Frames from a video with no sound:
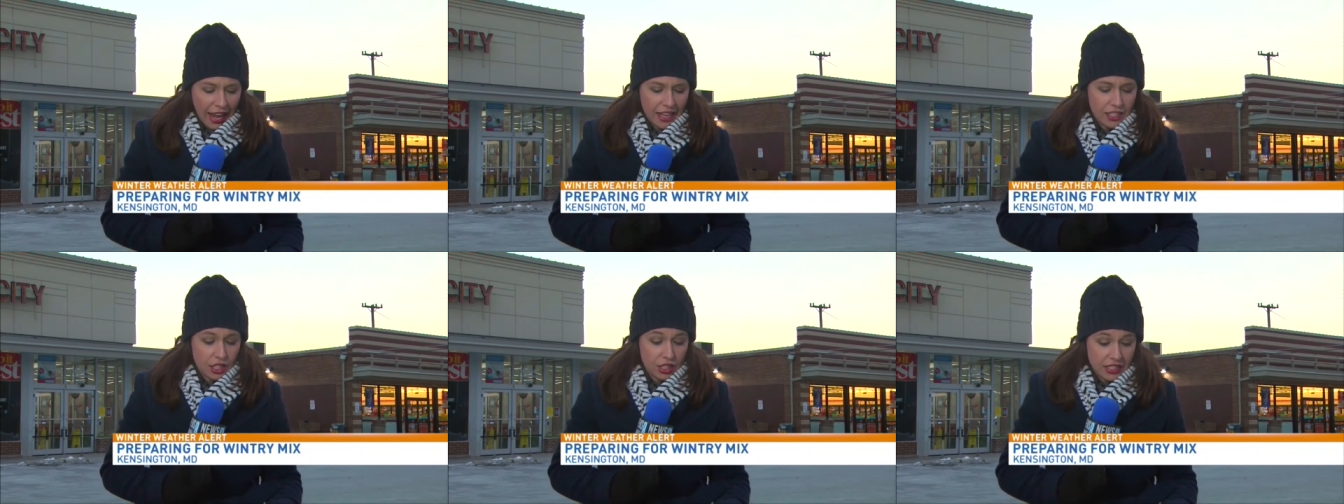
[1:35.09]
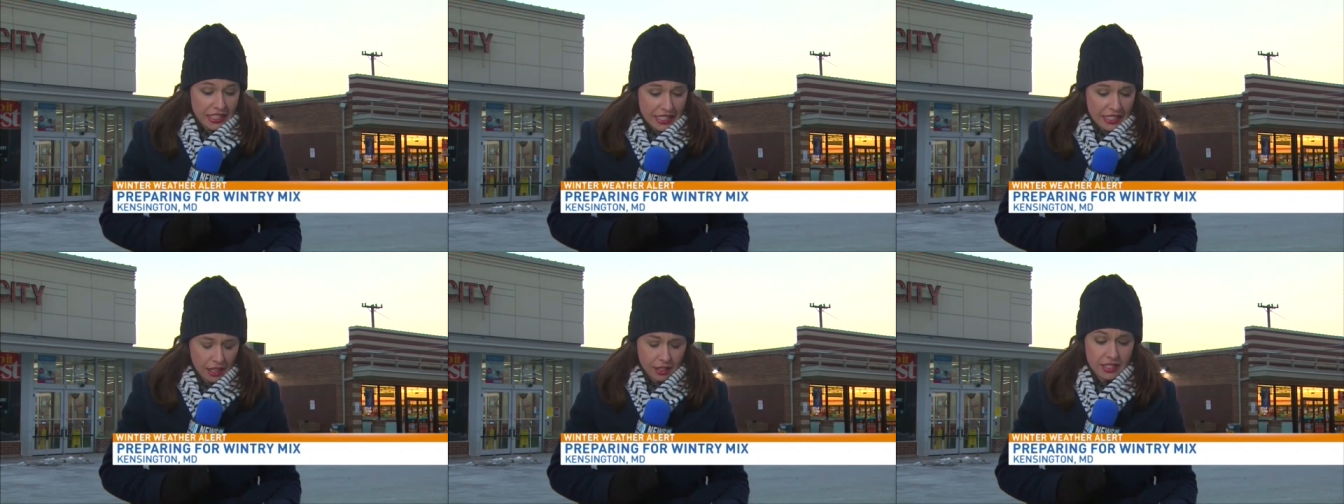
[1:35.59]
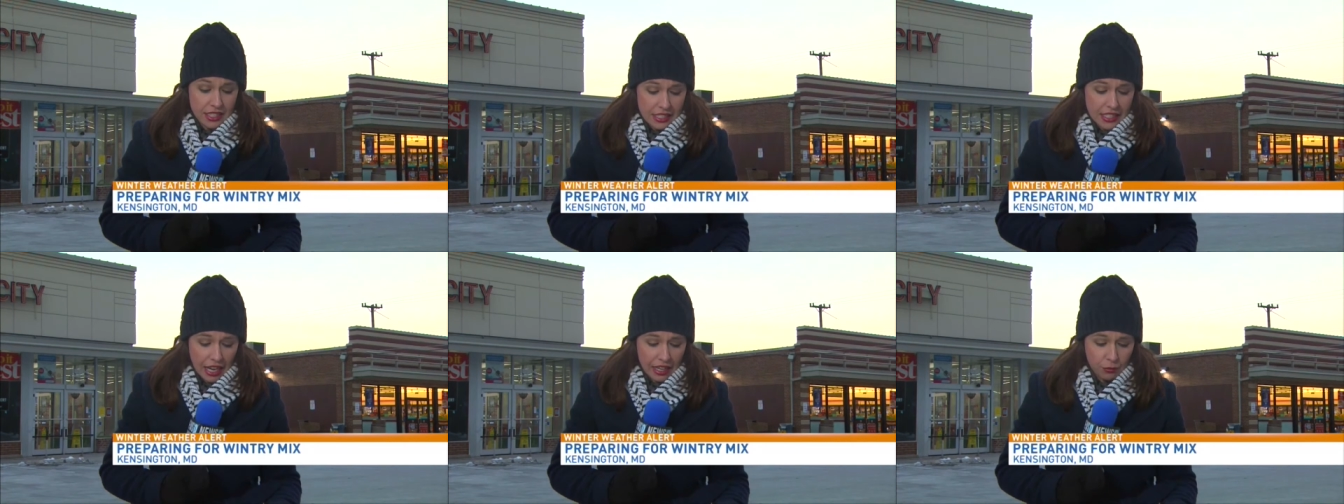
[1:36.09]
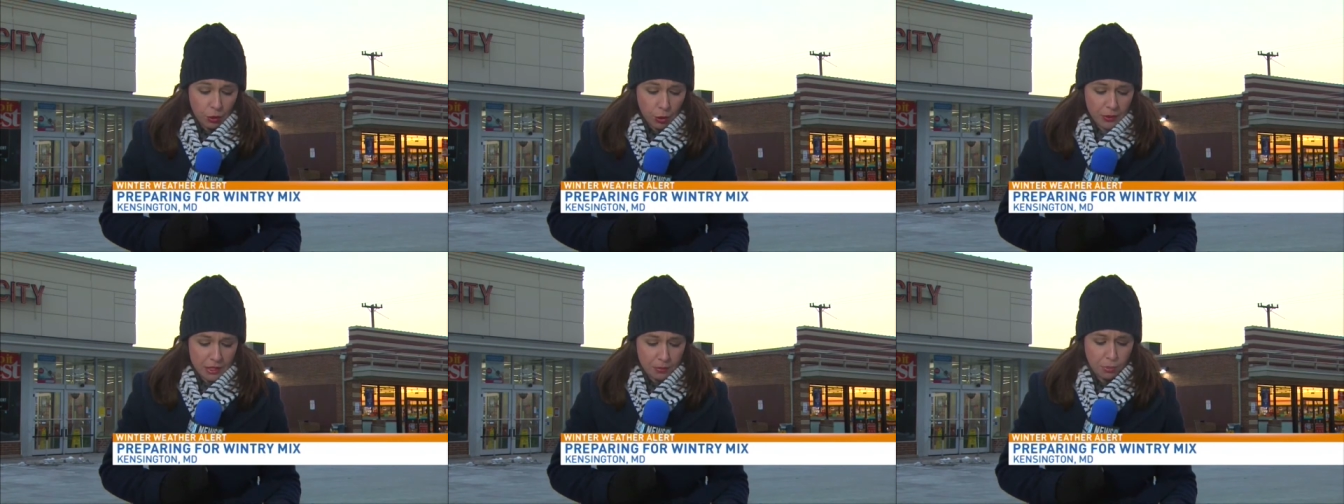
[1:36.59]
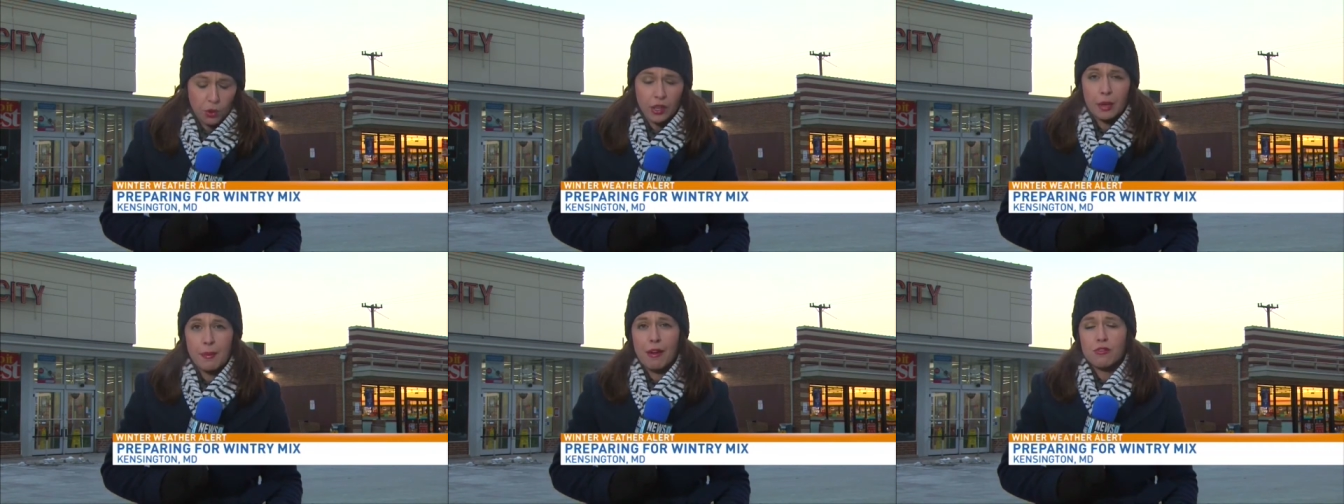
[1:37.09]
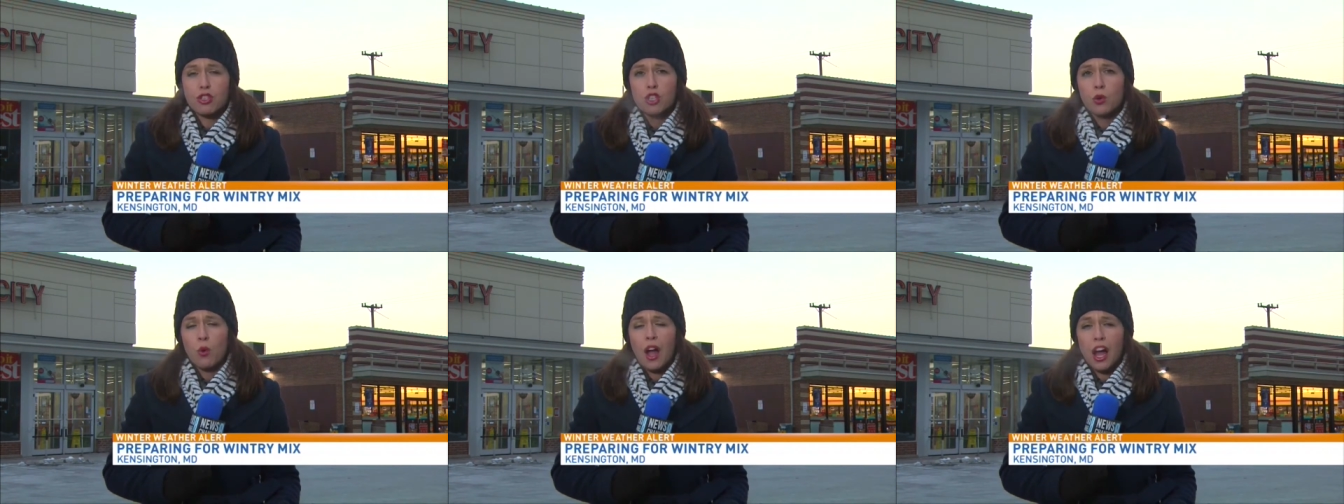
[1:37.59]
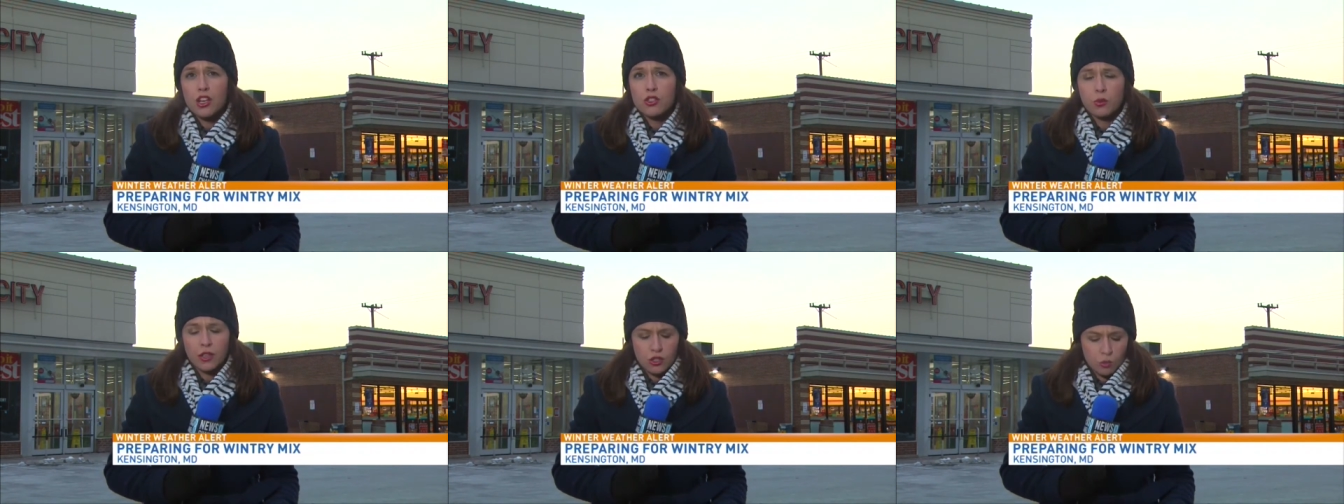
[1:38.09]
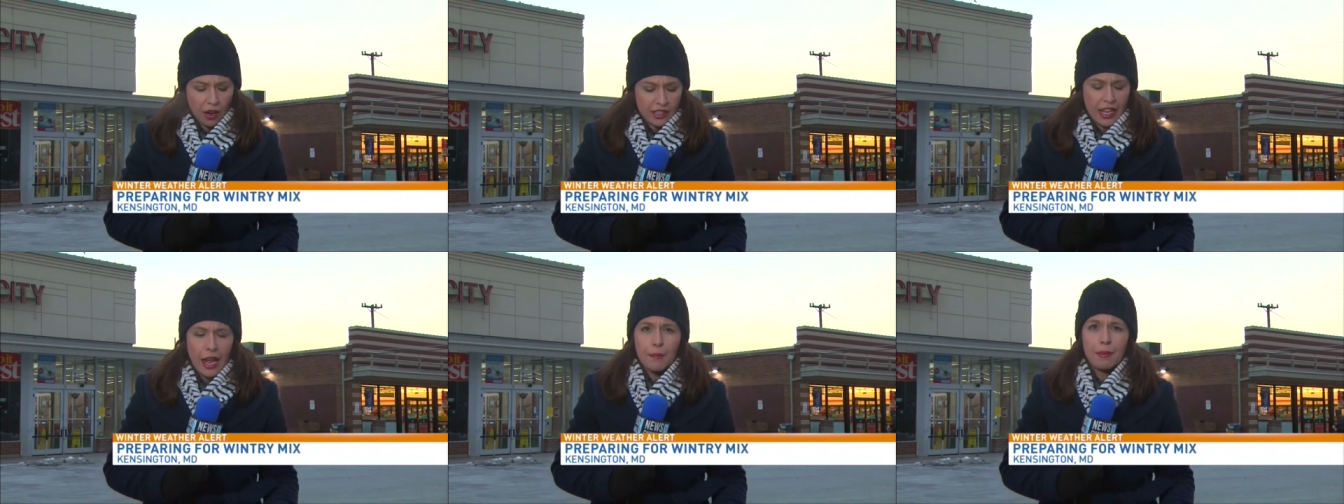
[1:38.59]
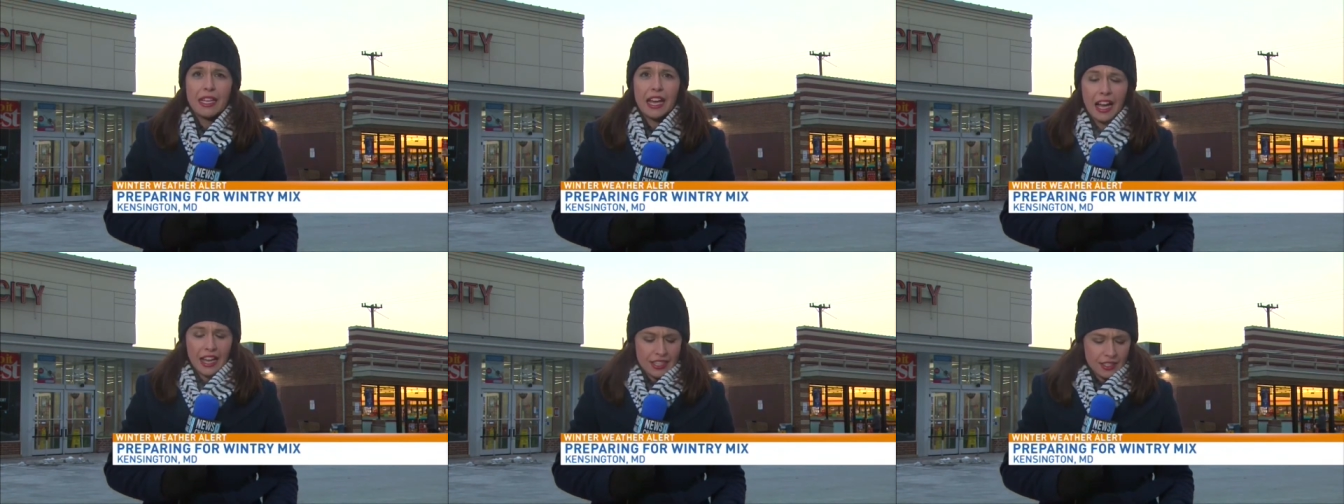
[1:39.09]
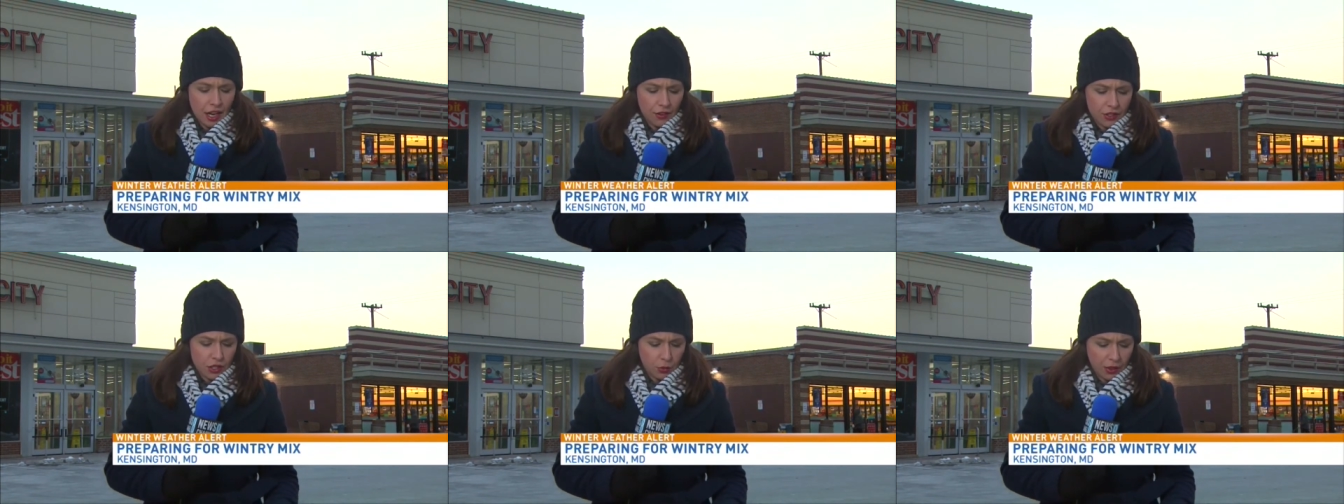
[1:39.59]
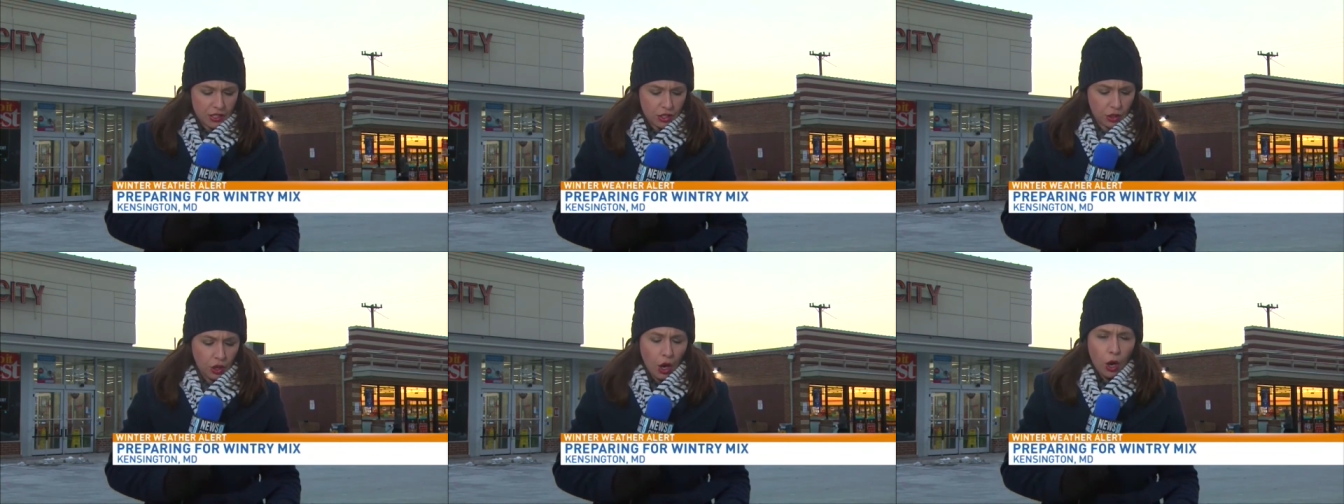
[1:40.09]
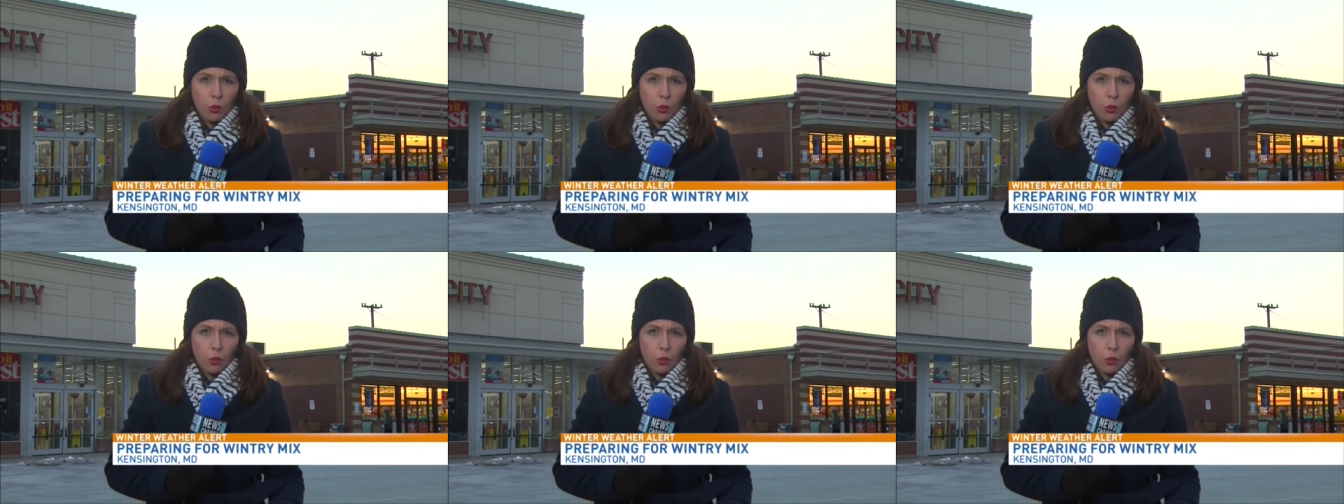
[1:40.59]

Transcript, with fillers: and D, uh, DDOT will be deploying about 200 trucks because of this winter